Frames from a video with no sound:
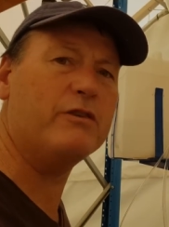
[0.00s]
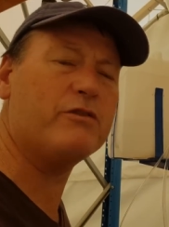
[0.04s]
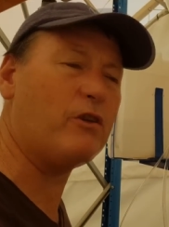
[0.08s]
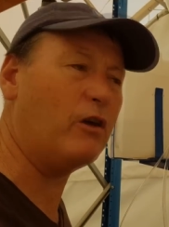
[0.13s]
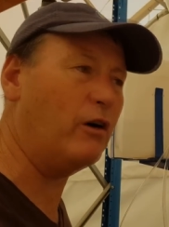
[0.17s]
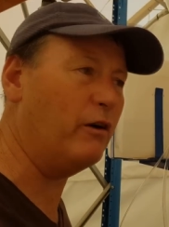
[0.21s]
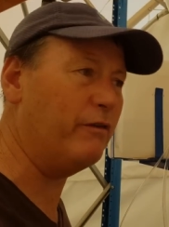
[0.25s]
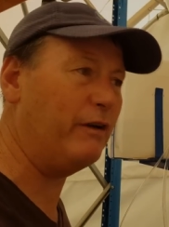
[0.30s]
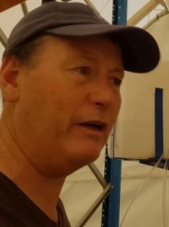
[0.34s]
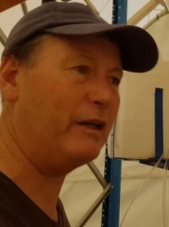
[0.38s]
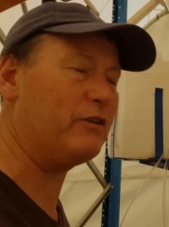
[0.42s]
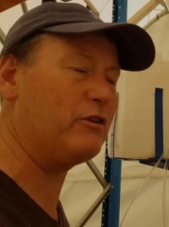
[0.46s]

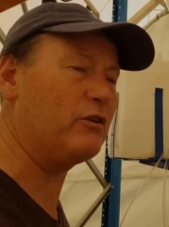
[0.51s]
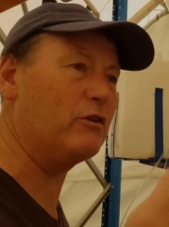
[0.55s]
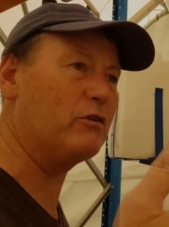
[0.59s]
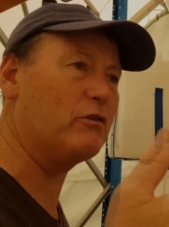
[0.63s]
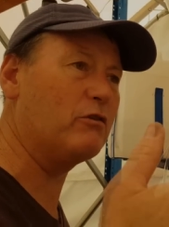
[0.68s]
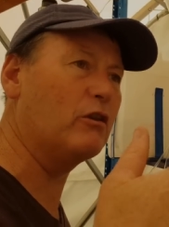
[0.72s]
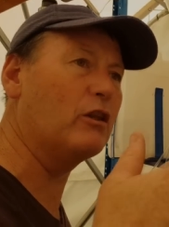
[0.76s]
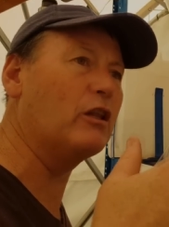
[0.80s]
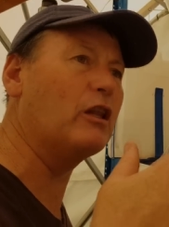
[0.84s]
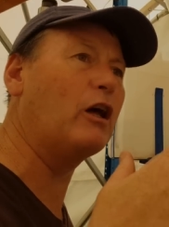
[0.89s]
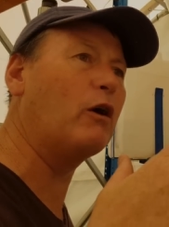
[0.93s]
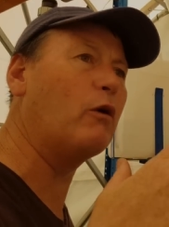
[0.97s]
So I've had to
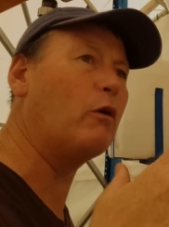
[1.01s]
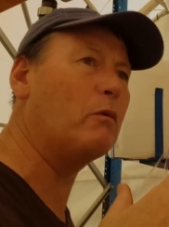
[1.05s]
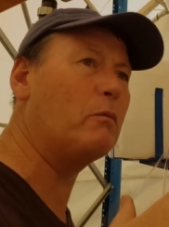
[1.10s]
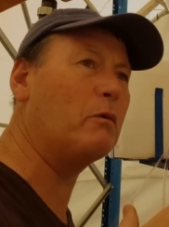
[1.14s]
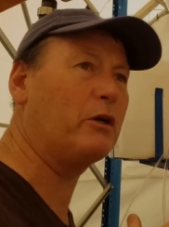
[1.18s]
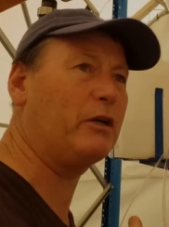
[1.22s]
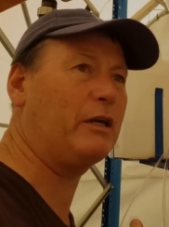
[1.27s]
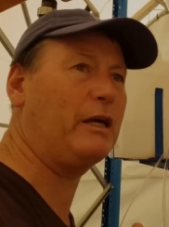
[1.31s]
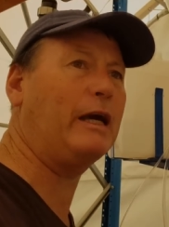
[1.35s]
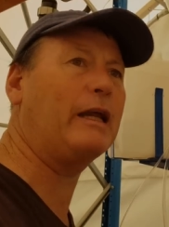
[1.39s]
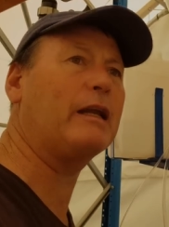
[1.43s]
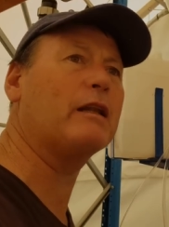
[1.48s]
lower
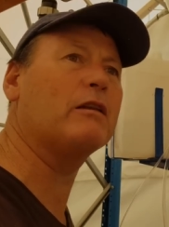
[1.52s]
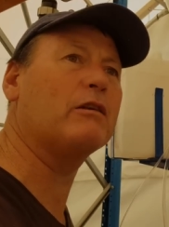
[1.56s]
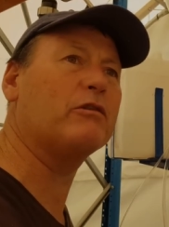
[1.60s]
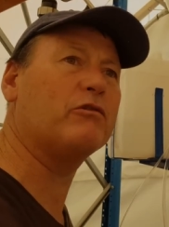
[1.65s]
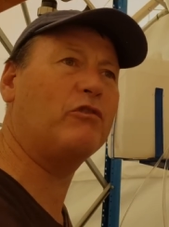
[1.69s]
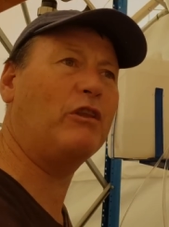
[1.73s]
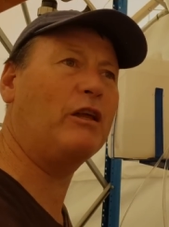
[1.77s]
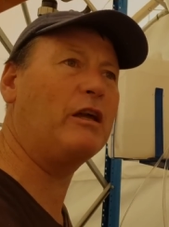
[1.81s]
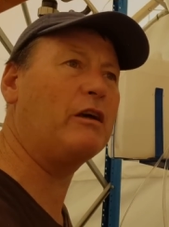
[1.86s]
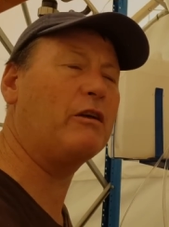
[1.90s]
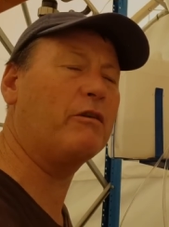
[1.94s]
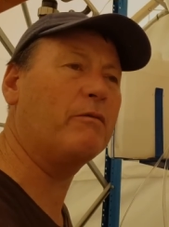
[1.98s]
my
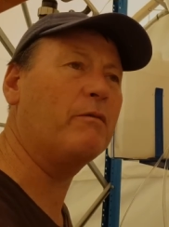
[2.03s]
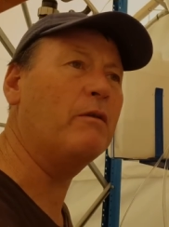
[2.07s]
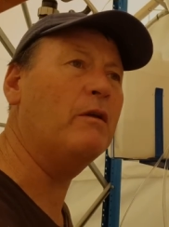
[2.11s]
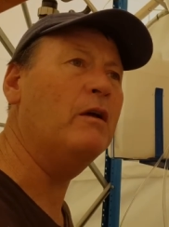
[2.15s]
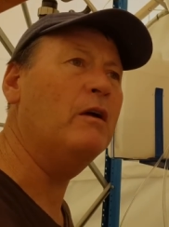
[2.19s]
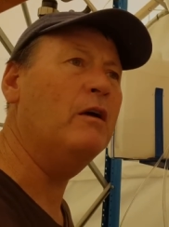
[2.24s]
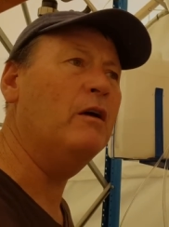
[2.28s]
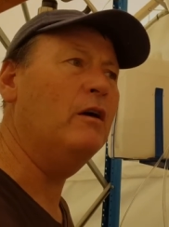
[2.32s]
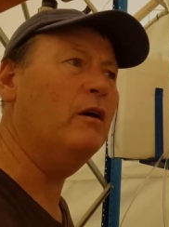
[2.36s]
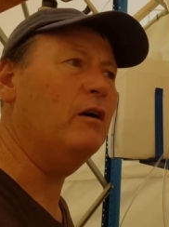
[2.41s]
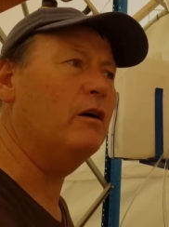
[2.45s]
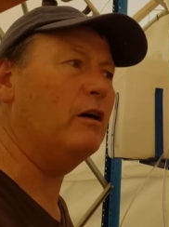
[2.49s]
catalyst
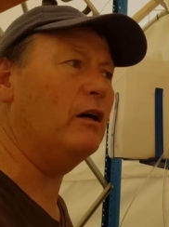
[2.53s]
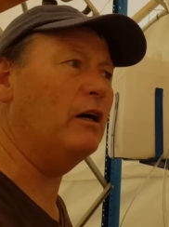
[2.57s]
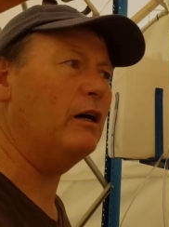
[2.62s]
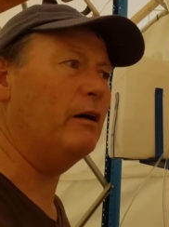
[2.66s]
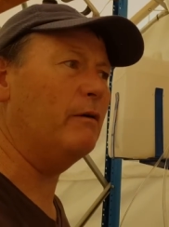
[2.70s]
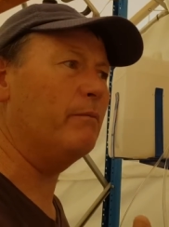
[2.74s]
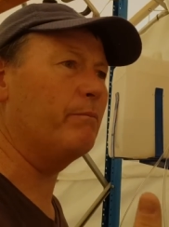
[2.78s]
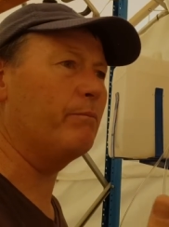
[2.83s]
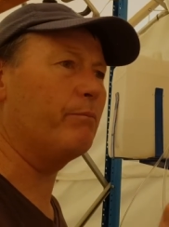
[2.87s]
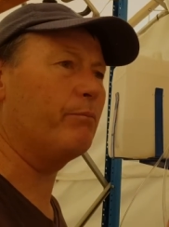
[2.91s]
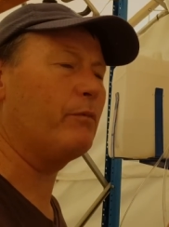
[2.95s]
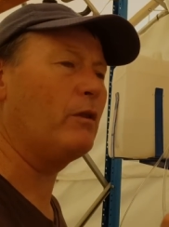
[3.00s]

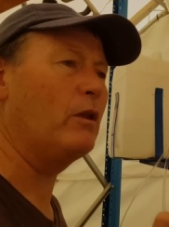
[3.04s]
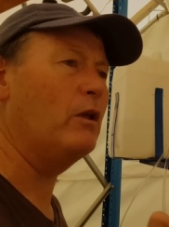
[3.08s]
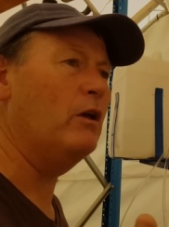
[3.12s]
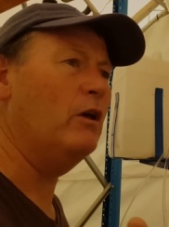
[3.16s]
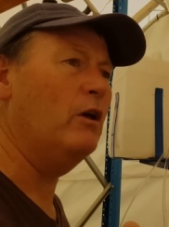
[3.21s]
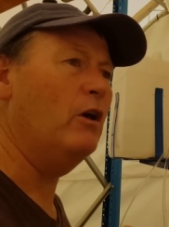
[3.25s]
down.